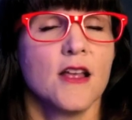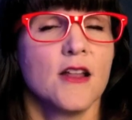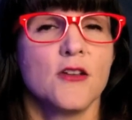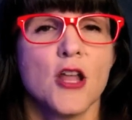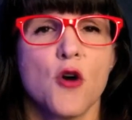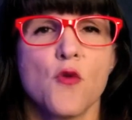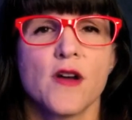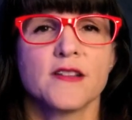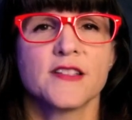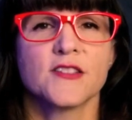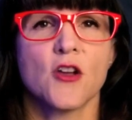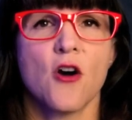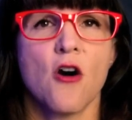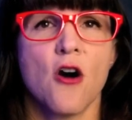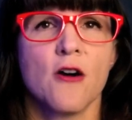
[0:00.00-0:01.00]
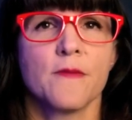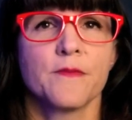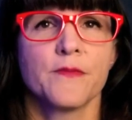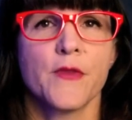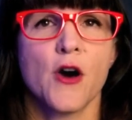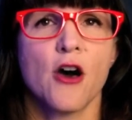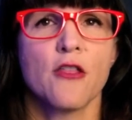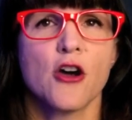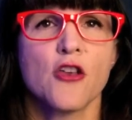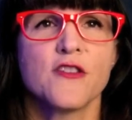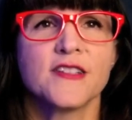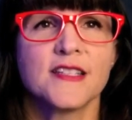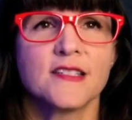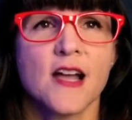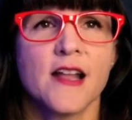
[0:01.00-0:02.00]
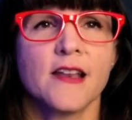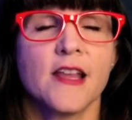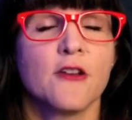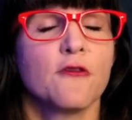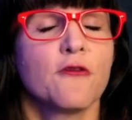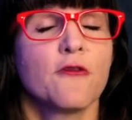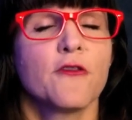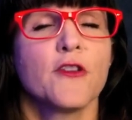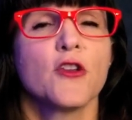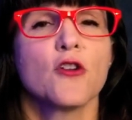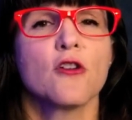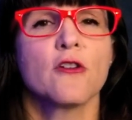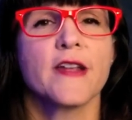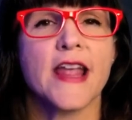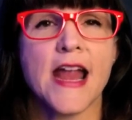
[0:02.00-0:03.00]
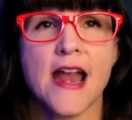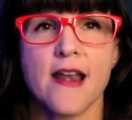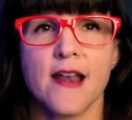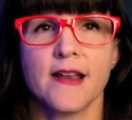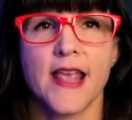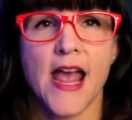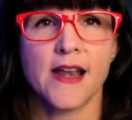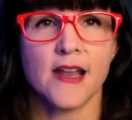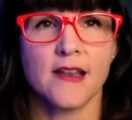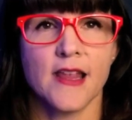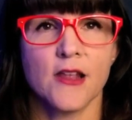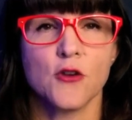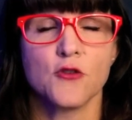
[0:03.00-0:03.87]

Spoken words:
No one saw, although the stunt infuriated Kennedy,